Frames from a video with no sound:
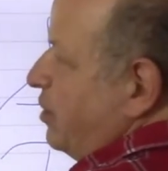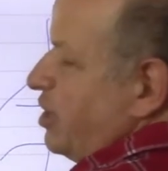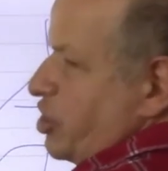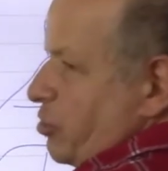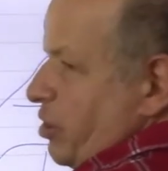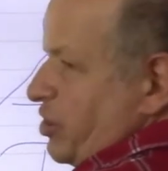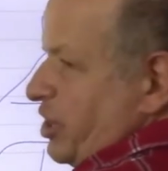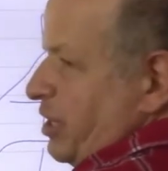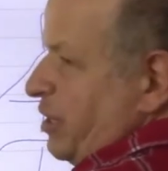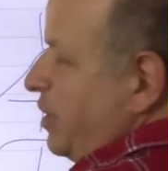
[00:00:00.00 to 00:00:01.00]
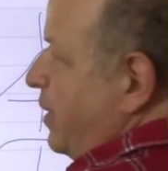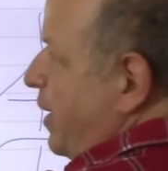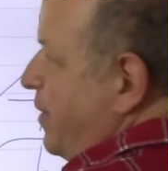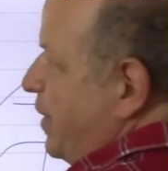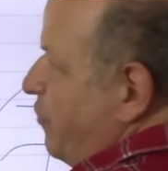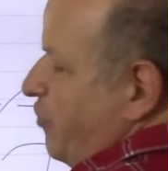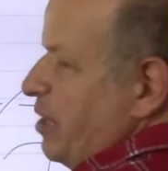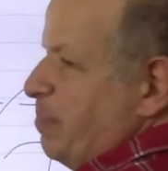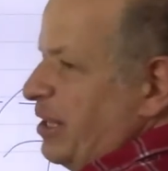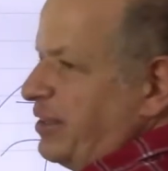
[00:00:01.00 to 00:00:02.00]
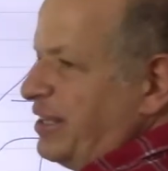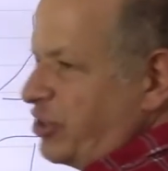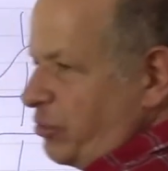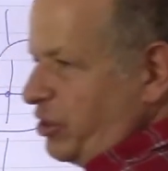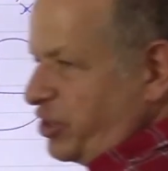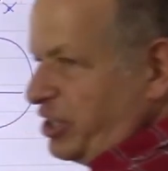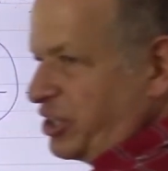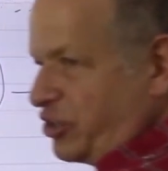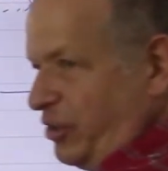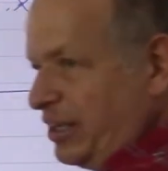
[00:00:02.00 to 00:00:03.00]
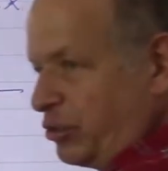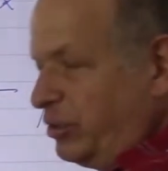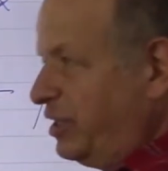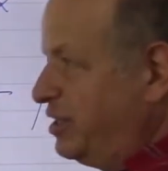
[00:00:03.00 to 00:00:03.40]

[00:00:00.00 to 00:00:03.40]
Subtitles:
this crossing, and then flipping this crossing. So I could